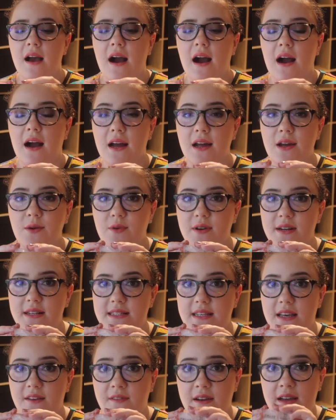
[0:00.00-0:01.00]
I want to
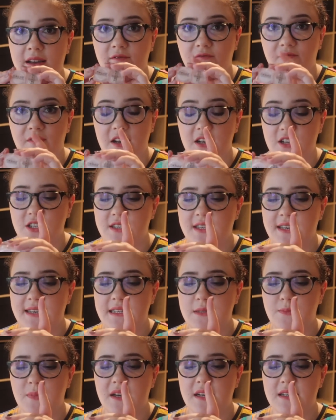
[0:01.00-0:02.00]
see if I can finish
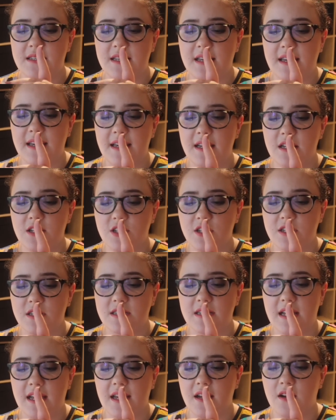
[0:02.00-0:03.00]
these because they each
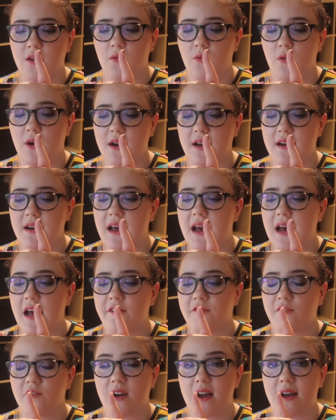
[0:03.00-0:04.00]
contain
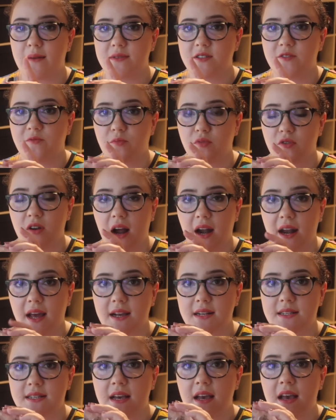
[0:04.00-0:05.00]
1.5 grams of
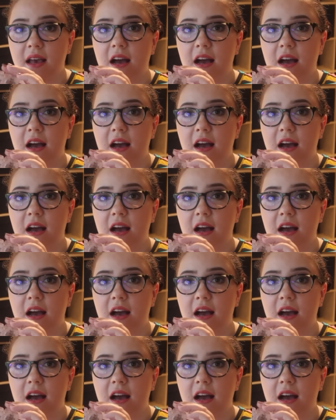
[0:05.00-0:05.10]
product.